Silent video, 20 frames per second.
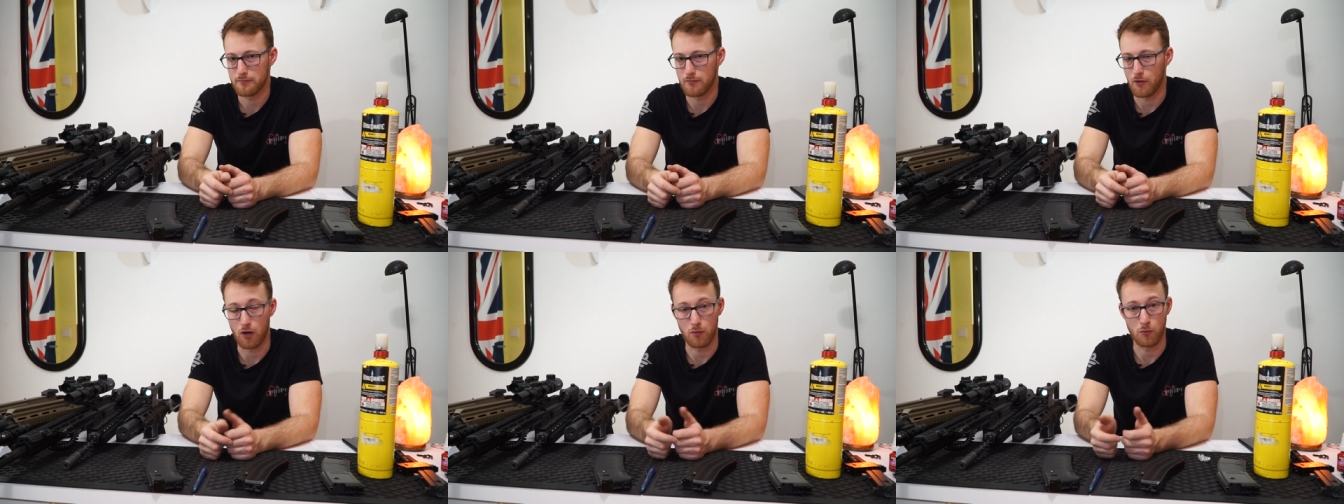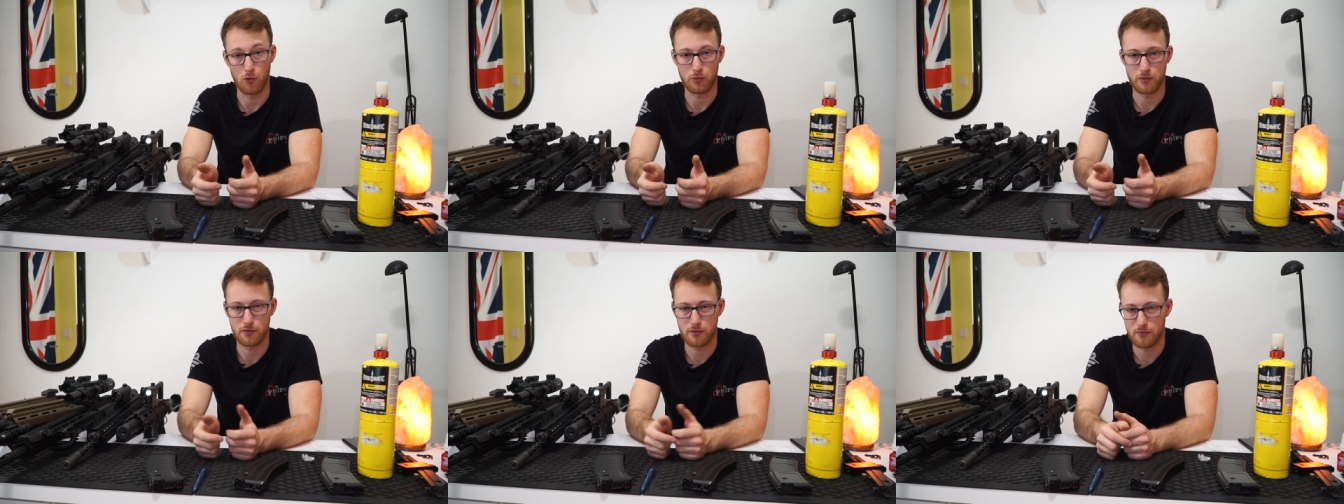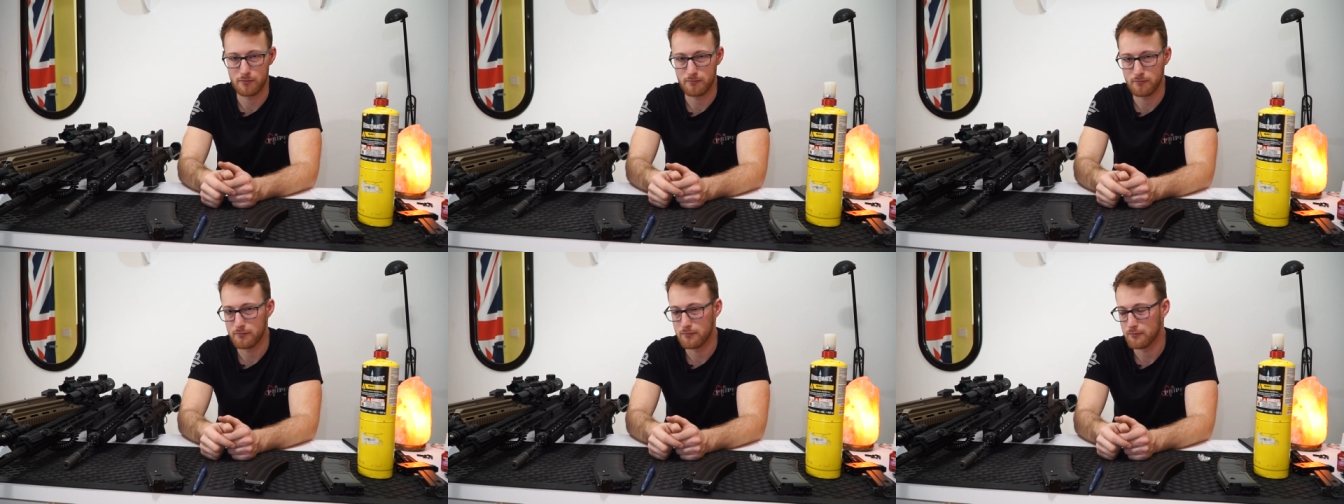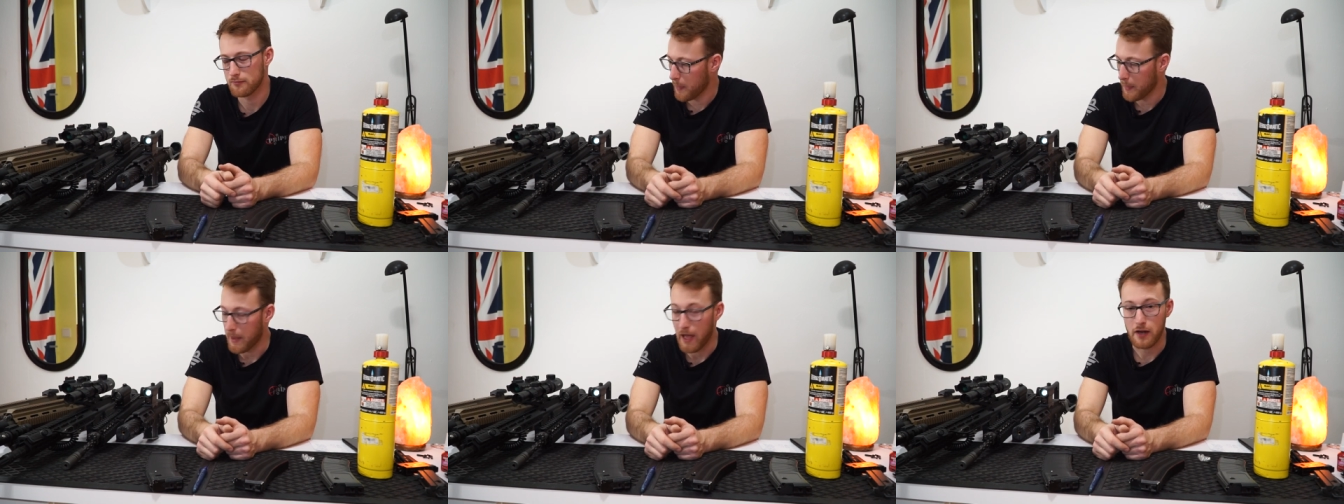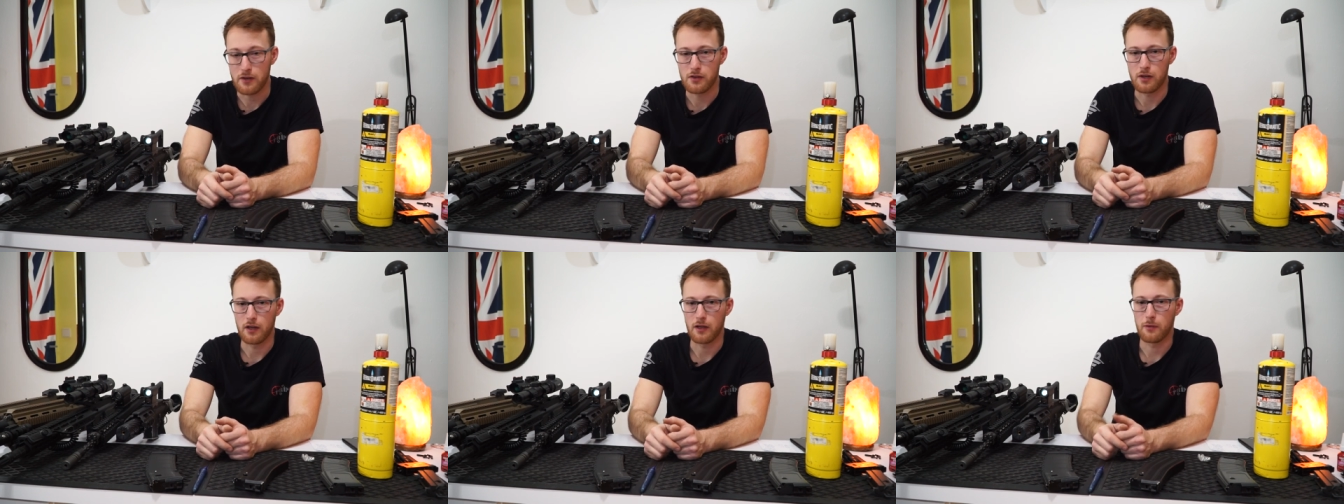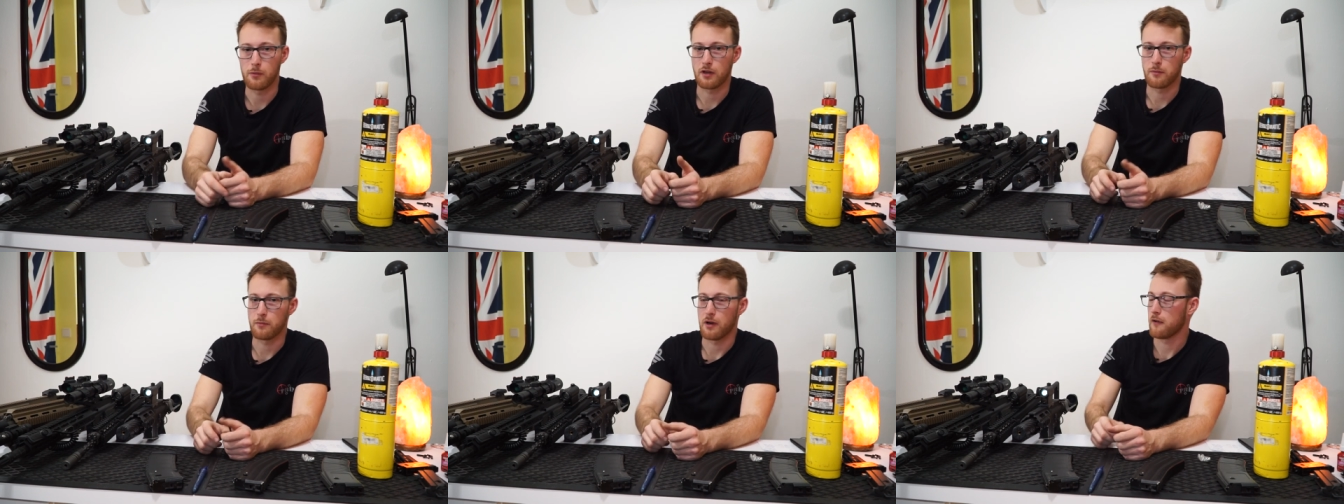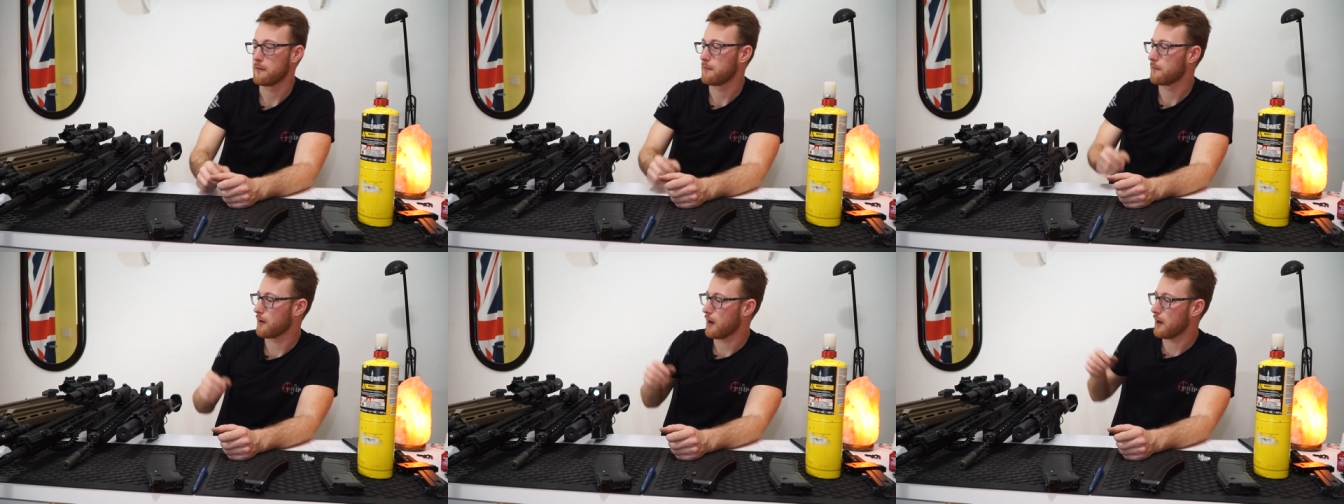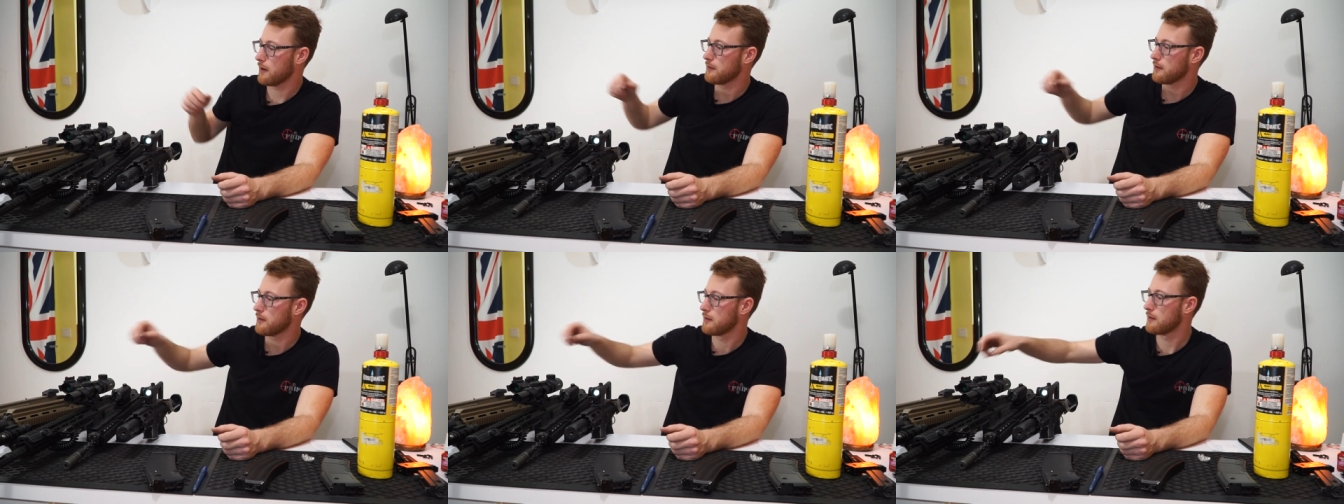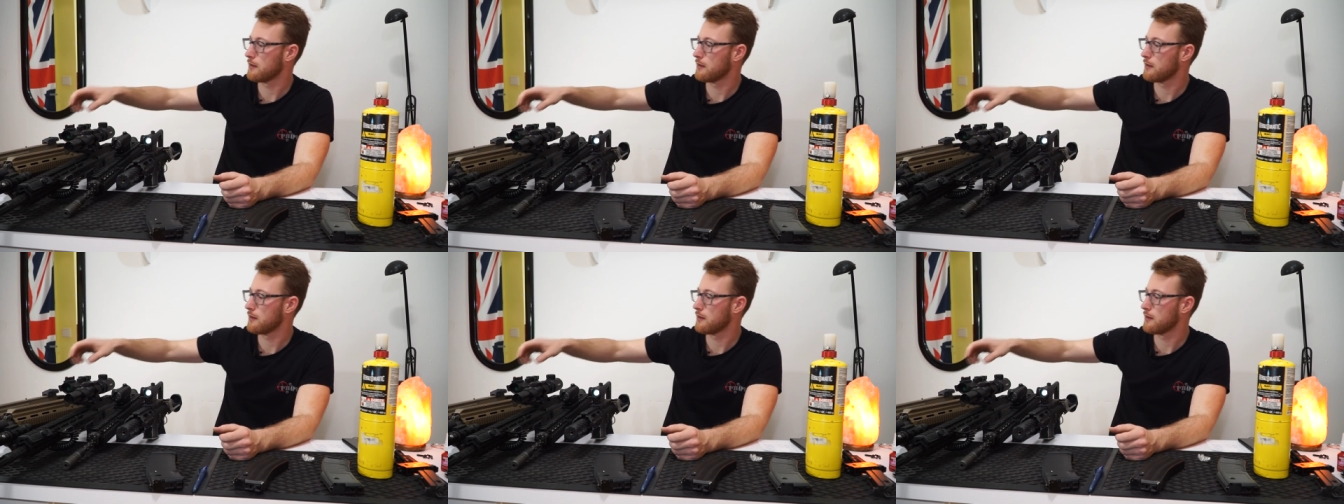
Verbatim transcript: Almost. Actually, what my friend